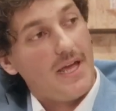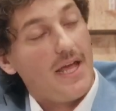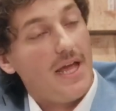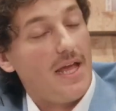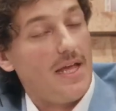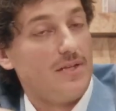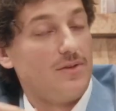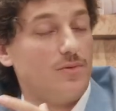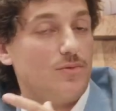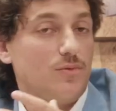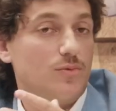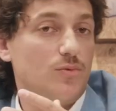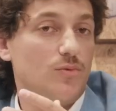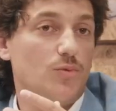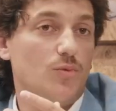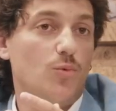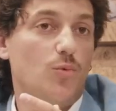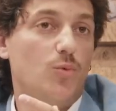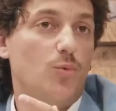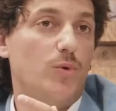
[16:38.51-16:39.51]
And
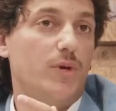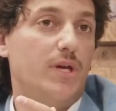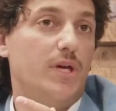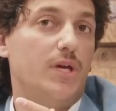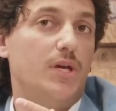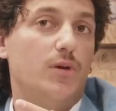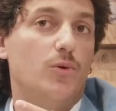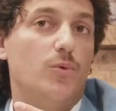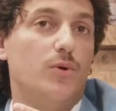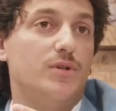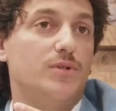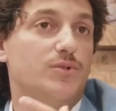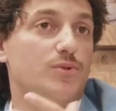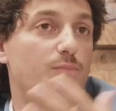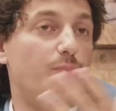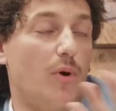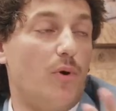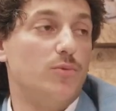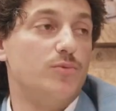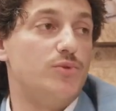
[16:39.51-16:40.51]
we were
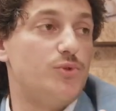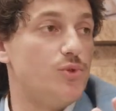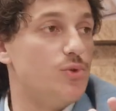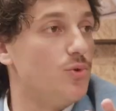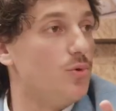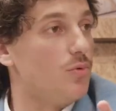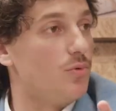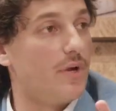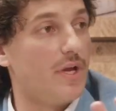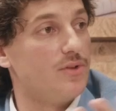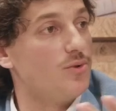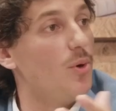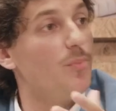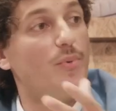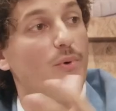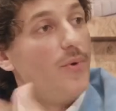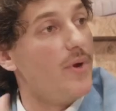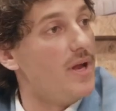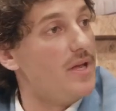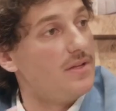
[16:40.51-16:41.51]
supposed to can
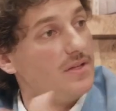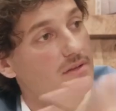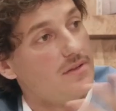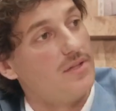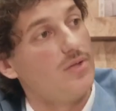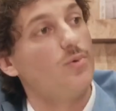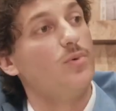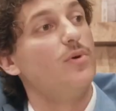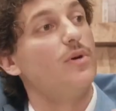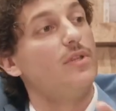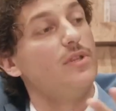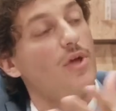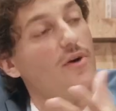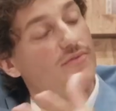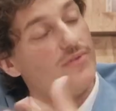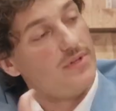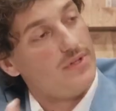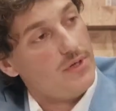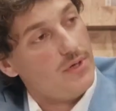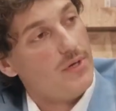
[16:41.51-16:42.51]
operate until the end
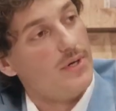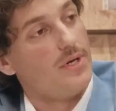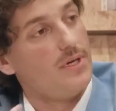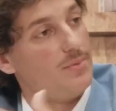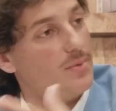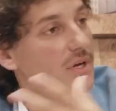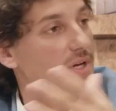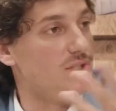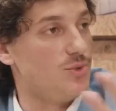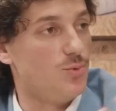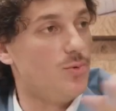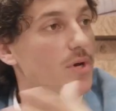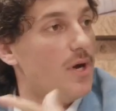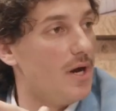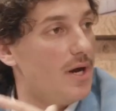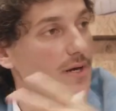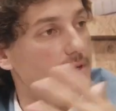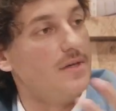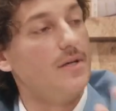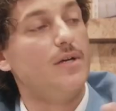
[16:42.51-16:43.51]
of the year, because we
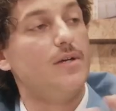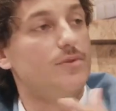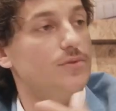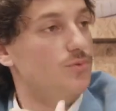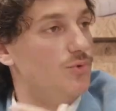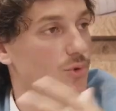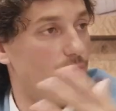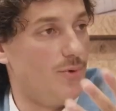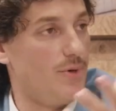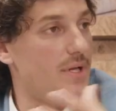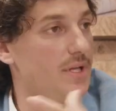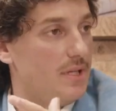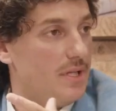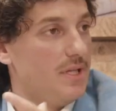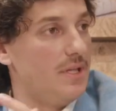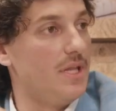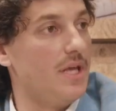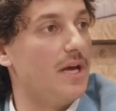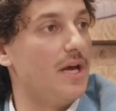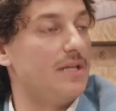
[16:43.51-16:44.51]
are
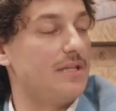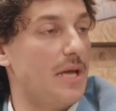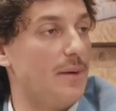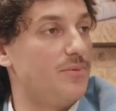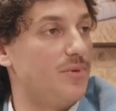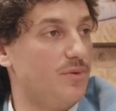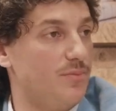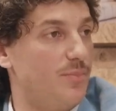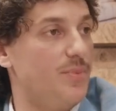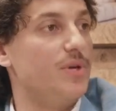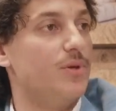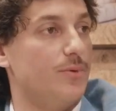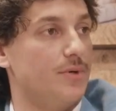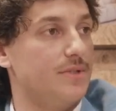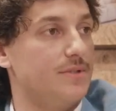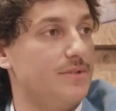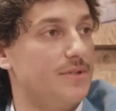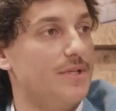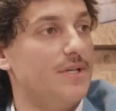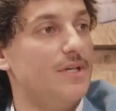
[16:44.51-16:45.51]
in the adapted period.